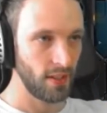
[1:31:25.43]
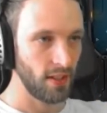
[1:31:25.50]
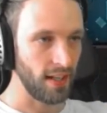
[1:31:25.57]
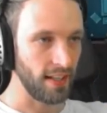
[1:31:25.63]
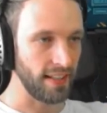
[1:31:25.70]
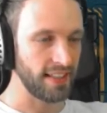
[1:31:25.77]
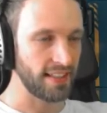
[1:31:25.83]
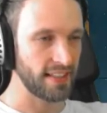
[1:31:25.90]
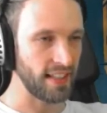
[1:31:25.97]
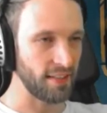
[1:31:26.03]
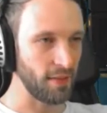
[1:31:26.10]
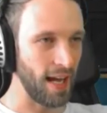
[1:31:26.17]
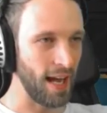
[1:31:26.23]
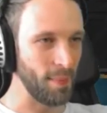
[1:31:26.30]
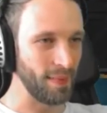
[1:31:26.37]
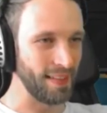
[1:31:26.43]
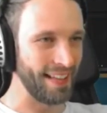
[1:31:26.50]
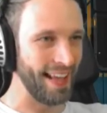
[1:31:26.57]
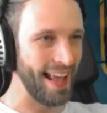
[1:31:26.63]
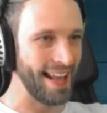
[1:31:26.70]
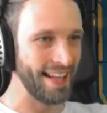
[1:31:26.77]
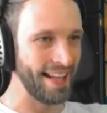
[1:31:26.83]
At least I'm
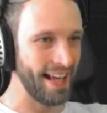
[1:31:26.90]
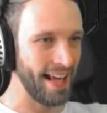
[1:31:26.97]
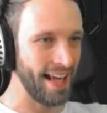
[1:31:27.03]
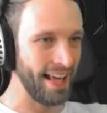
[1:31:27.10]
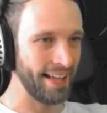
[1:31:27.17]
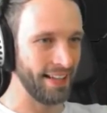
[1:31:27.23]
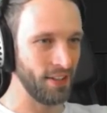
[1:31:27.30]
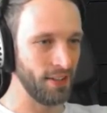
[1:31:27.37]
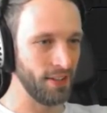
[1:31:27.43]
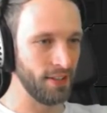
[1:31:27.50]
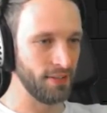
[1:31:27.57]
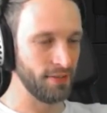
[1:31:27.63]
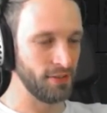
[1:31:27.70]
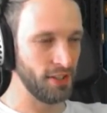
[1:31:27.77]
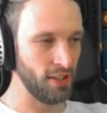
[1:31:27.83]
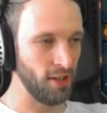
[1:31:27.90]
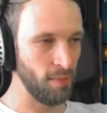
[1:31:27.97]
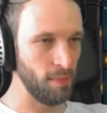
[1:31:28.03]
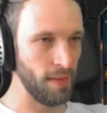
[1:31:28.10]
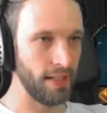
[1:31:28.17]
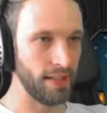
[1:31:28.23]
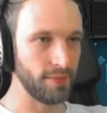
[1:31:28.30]
getting a hang of the
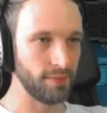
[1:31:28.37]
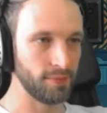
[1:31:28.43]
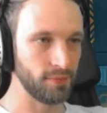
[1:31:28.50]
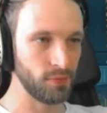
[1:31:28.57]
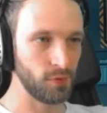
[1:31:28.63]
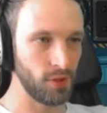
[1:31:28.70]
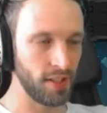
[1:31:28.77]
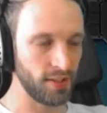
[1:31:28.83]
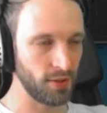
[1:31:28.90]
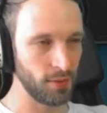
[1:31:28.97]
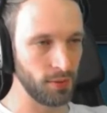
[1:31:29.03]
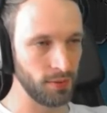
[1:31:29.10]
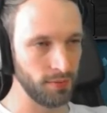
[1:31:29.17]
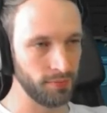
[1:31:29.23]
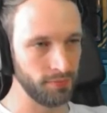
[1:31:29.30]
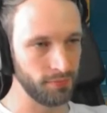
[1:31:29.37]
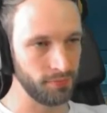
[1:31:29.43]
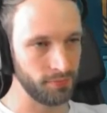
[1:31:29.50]
combat, so that's cool.